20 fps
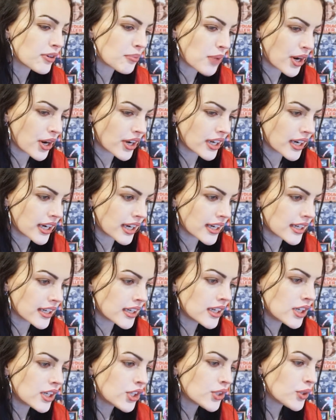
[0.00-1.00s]
marketing.
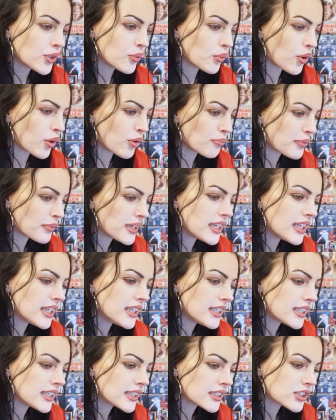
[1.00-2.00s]
You won't be
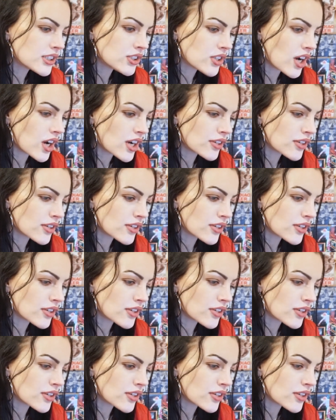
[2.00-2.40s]
eating the dog